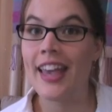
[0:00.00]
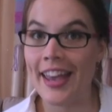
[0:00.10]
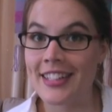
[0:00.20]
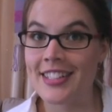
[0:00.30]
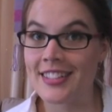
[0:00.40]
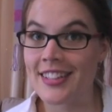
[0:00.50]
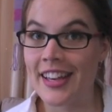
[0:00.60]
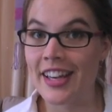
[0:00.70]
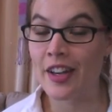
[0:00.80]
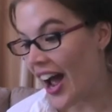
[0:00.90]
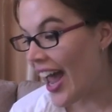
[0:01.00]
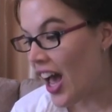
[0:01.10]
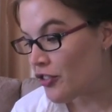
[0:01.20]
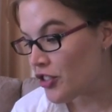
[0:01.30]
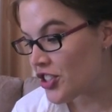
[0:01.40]
Kate is there. I
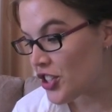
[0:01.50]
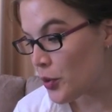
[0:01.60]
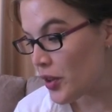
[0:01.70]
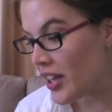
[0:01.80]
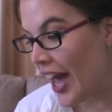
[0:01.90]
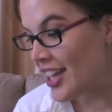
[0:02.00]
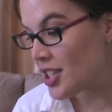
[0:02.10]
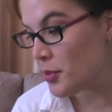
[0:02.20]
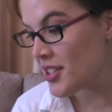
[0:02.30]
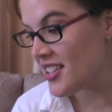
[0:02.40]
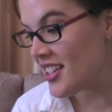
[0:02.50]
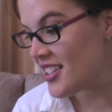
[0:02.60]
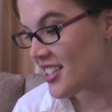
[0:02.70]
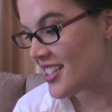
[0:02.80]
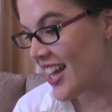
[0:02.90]
have to deal with Kate's
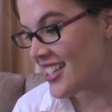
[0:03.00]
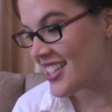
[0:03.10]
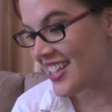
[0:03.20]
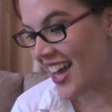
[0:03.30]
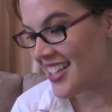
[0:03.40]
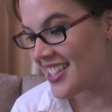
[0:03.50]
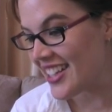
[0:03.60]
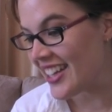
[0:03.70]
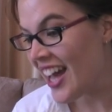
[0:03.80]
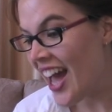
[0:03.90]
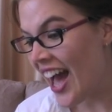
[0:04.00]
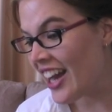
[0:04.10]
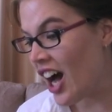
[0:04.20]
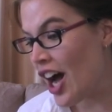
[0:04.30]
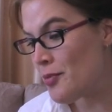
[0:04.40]
persistence and tenacity,
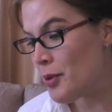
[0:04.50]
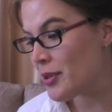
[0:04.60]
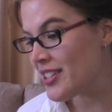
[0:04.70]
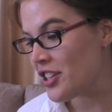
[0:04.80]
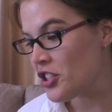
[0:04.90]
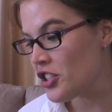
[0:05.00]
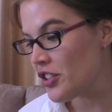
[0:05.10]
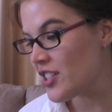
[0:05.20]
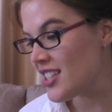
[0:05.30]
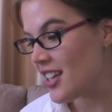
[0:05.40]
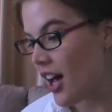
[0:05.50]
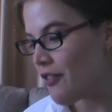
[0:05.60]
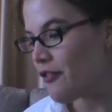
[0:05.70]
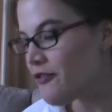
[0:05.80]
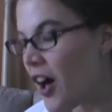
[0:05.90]
and I'm in possession of a
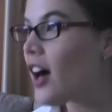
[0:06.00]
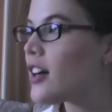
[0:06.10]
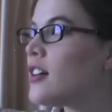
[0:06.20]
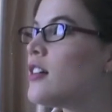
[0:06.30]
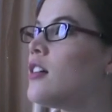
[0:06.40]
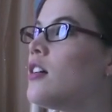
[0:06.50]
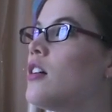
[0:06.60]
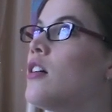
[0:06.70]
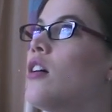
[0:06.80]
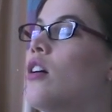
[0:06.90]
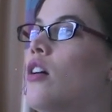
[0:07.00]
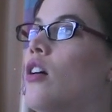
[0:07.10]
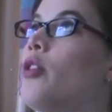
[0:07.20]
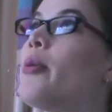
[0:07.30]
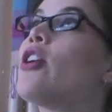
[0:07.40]
fuck.
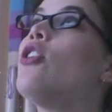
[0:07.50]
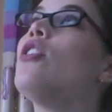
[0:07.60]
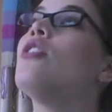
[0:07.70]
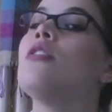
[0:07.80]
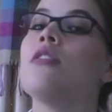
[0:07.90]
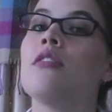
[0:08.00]
Oh my god.